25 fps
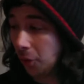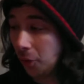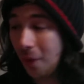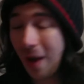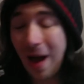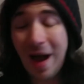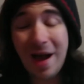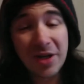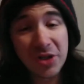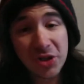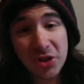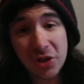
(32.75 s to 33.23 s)

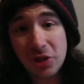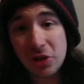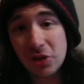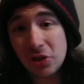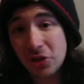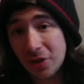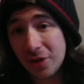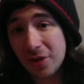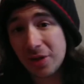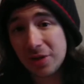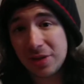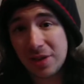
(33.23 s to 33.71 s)
or actually,
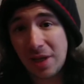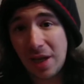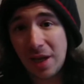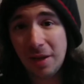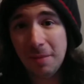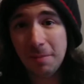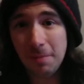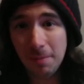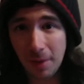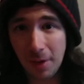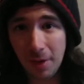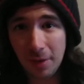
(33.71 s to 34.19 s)
should I
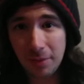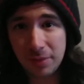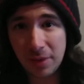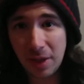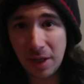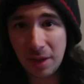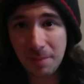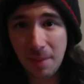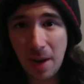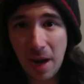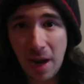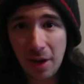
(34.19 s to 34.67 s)
say,
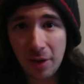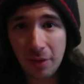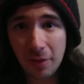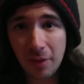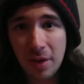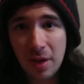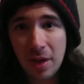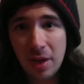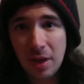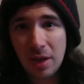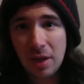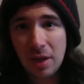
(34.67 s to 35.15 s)
birthday mail.